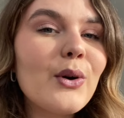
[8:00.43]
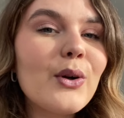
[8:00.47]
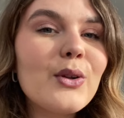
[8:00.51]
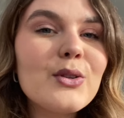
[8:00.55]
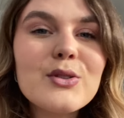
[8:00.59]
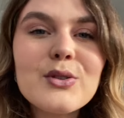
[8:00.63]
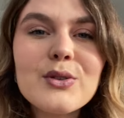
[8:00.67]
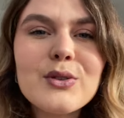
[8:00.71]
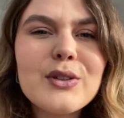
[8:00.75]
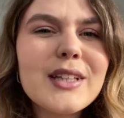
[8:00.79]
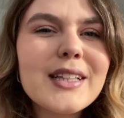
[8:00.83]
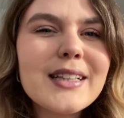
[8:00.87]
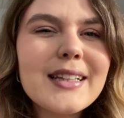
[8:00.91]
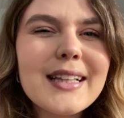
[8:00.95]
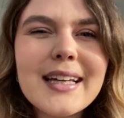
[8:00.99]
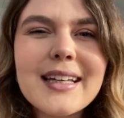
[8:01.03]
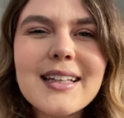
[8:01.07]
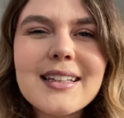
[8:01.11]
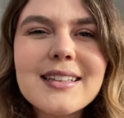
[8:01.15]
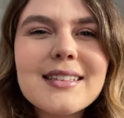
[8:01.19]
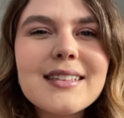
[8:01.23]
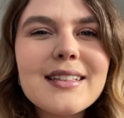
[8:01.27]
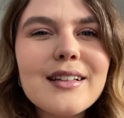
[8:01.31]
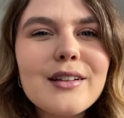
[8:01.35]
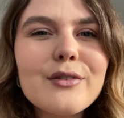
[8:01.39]
also need like
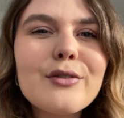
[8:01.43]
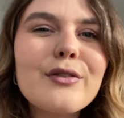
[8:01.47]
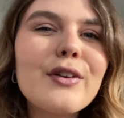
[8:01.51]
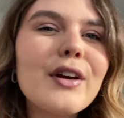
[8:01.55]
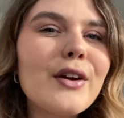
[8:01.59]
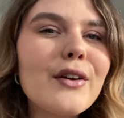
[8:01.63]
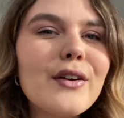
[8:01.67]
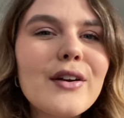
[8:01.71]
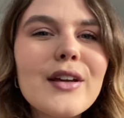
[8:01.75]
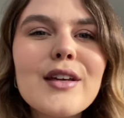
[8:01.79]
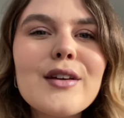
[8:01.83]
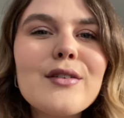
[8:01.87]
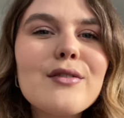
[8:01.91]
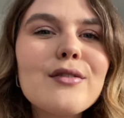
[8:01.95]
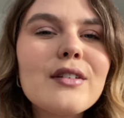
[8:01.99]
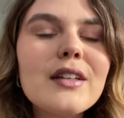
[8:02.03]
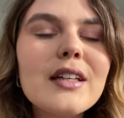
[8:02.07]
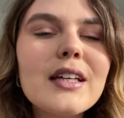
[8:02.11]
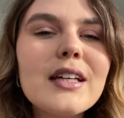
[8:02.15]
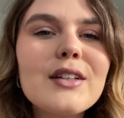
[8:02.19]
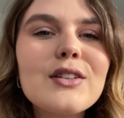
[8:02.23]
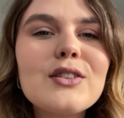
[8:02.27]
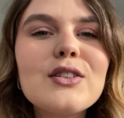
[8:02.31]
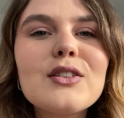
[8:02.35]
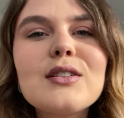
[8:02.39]
a self-care
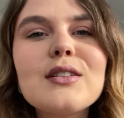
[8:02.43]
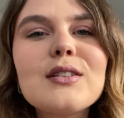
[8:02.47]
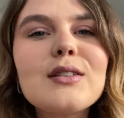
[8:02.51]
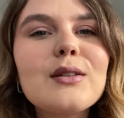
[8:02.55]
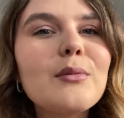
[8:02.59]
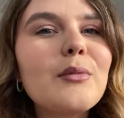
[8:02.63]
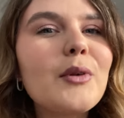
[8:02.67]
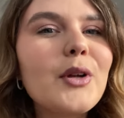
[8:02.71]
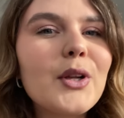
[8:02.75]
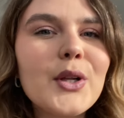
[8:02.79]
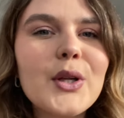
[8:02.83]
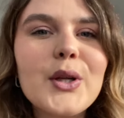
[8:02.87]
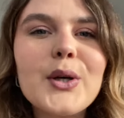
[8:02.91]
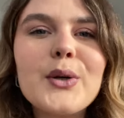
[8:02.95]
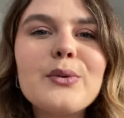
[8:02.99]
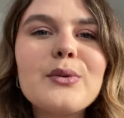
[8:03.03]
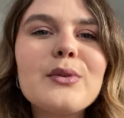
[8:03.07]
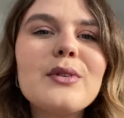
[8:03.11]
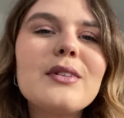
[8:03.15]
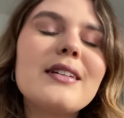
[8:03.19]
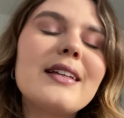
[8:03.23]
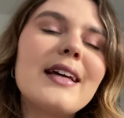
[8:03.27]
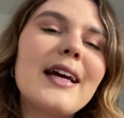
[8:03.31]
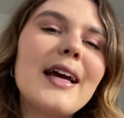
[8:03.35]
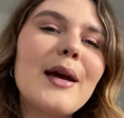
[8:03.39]
evening, just some
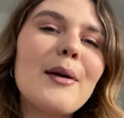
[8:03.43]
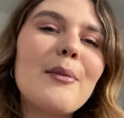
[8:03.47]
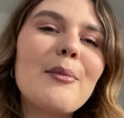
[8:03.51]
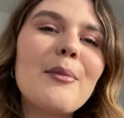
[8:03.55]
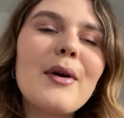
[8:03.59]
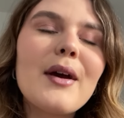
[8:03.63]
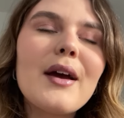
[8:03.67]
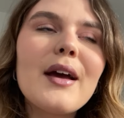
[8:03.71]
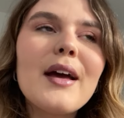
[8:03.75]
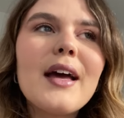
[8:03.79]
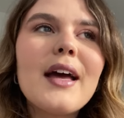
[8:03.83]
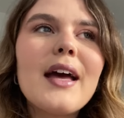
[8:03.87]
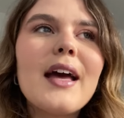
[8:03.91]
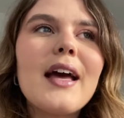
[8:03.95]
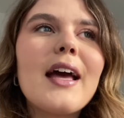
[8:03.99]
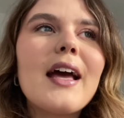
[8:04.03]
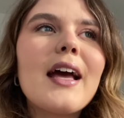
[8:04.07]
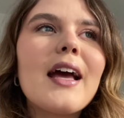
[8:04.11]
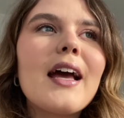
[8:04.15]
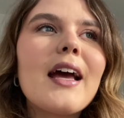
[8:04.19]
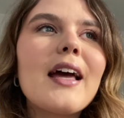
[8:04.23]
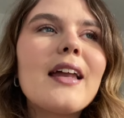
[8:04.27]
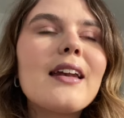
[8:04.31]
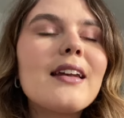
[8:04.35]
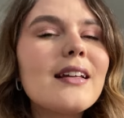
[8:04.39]
alone time.
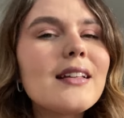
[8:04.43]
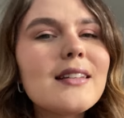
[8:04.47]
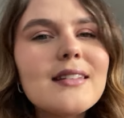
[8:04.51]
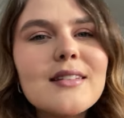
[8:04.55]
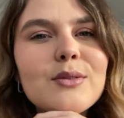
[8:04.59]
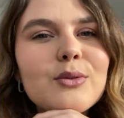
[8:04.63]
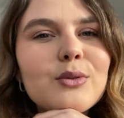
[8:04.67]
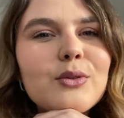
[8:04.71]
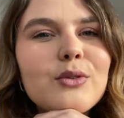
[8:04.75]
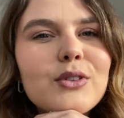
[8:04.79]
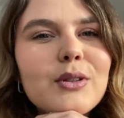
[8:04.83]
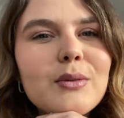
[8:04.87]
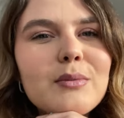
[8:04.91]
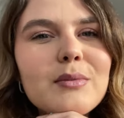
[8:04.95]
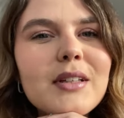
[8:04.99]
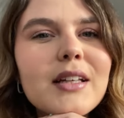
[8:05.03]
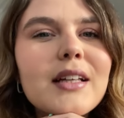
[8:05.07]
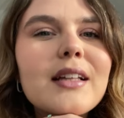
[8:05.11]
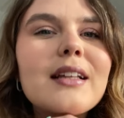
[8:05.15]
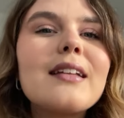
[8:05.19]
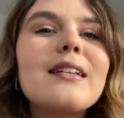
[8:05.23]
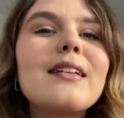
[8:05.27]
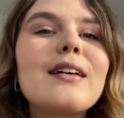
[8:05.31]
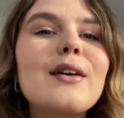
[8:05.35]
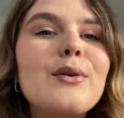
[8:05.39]
And that's
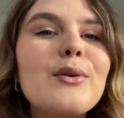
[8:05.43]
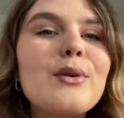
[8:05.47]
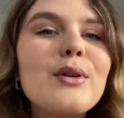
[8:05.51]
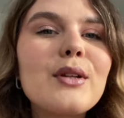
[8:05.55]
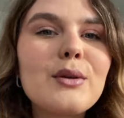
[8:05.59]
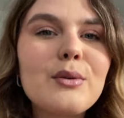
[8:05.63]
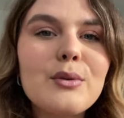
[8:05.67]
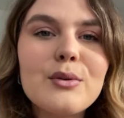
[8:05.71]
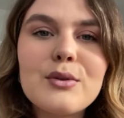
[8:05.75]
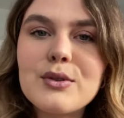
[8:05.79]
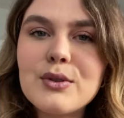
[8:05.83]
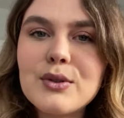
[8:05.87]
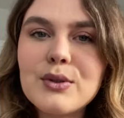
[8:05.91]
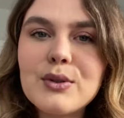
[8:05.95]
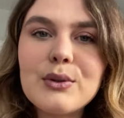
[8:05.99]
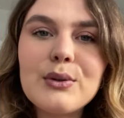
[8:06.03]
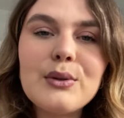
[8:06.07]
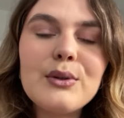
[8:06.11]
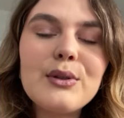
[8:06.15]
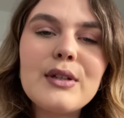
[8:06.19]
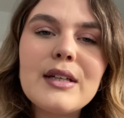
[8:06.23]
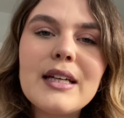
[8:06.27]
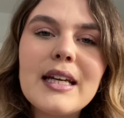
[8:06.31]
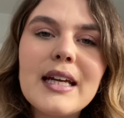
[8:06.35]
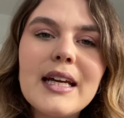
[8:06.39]
something that I really want to do
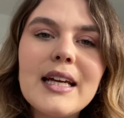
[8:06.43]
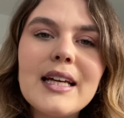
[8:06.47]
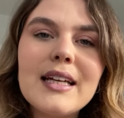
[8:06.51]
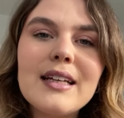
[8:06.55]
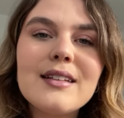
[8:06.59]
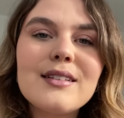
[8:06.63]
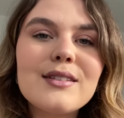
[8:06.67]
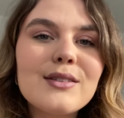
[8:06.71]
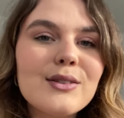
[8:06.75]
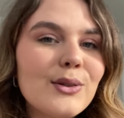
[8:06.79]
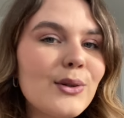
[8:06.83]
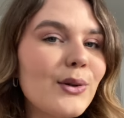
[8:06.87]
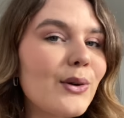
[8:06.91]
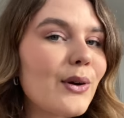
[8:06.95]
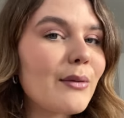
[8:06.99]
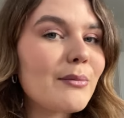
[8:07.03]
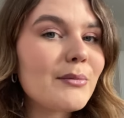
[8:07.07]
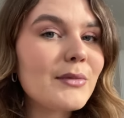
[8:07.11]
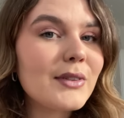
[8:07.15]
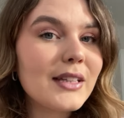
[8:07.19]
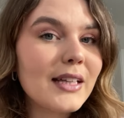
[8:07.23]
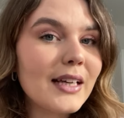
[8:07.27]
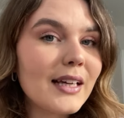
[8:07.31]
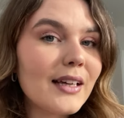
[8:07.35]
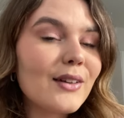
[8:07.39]
today, so
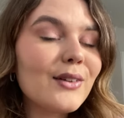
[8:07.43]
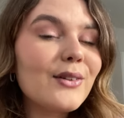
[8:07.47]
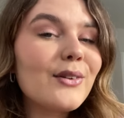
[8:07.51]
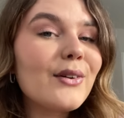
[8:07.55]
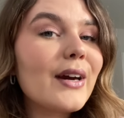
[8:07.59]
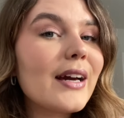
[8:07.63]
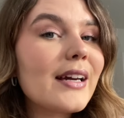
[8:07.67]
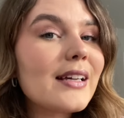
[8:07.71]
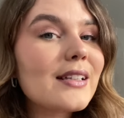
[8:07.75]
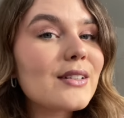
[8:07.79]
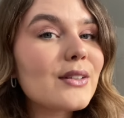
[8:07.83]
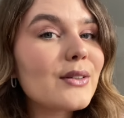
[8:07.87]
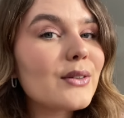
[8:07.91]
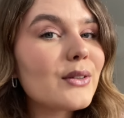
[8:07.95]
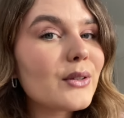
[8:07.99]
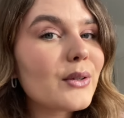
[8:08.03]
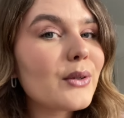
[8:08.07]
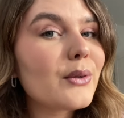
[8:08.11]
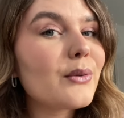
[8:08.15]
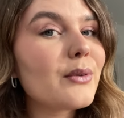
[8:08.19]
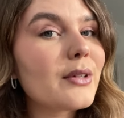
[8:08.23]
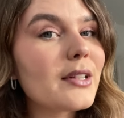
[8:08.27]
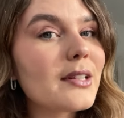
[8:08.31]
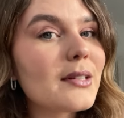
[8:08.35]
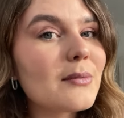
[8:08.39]
I'm taking you guys
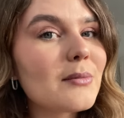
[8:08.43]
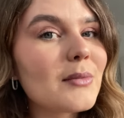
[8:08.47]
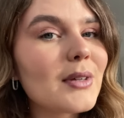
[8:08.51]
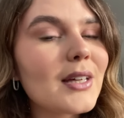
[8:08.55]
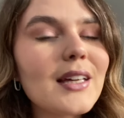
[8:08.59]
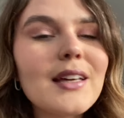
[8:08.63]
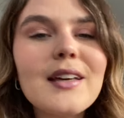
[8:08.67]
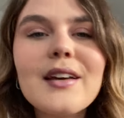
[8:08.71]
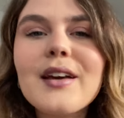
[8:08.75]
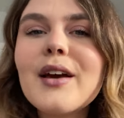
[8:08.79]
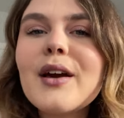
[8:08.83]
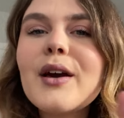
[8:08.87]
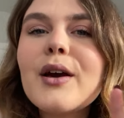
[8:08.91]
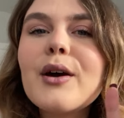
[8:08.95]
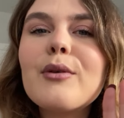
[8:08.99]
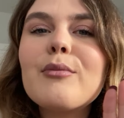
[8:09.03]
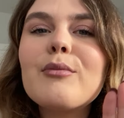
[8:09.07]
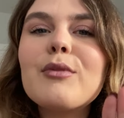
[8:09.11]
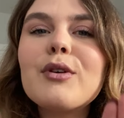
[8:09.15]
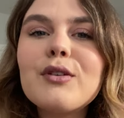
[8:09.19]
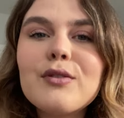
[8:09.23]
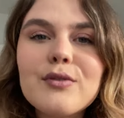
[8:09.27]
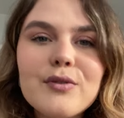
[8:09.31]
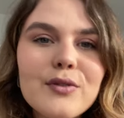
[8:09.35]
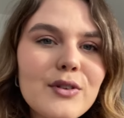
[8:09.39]
along with me.
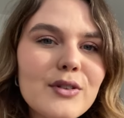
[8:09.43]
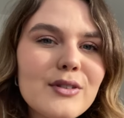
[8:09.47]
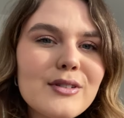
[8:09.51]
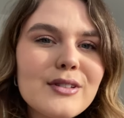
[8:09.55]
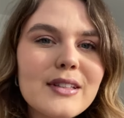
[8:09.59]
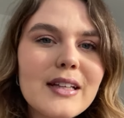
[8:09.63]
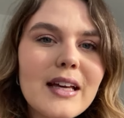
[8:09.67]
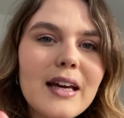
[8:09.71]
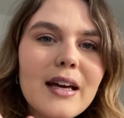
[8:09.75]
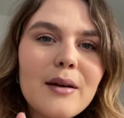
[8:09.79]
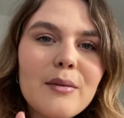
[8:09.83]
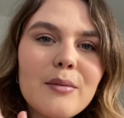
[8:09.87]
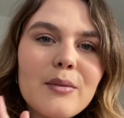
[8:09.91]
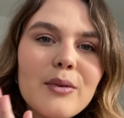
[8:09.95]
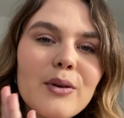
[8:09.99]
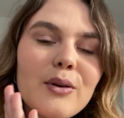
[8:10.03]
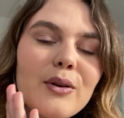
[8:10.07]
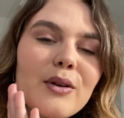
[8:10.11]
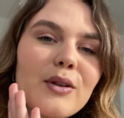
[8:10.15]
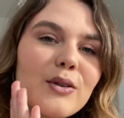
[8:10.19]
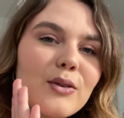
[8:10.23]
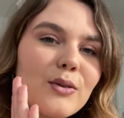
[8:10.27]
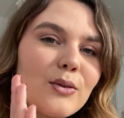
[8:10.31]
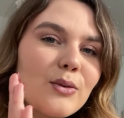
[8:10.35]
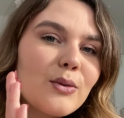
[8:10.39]
But first I'm
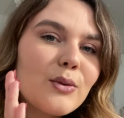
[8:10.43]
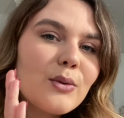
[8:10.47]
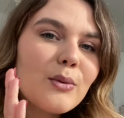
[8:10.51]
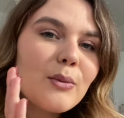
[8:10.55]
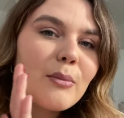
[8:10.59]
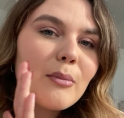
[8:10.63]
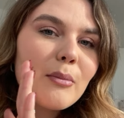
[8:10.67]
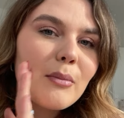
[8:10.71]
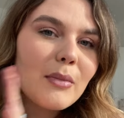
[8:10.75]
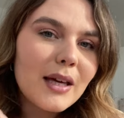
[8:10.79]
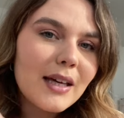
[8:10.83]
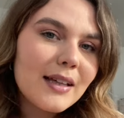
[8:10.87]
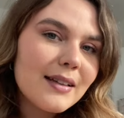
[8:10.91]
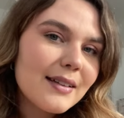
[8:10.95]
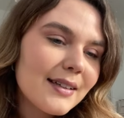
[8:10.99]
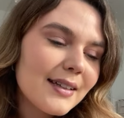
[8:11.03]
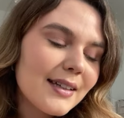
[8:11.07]
going to make the